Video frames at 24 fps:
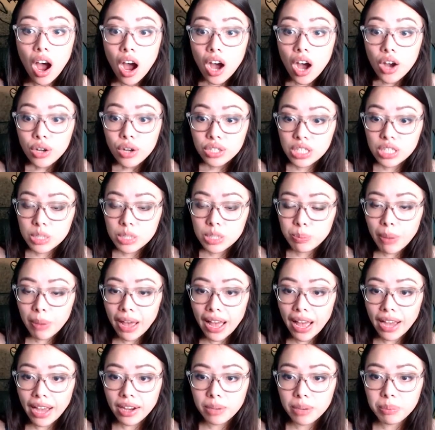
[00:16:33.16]
She's
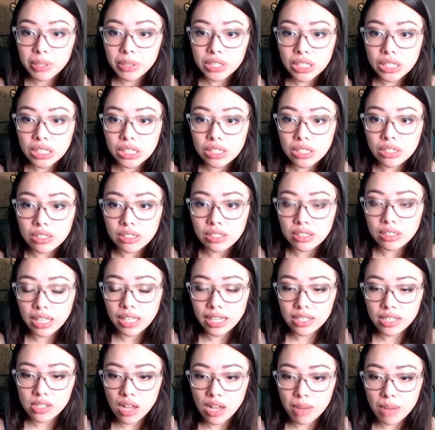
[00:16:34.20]
back, but she's like
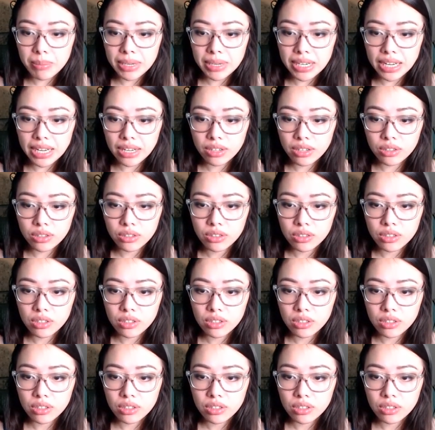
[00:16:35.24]
a zombie now.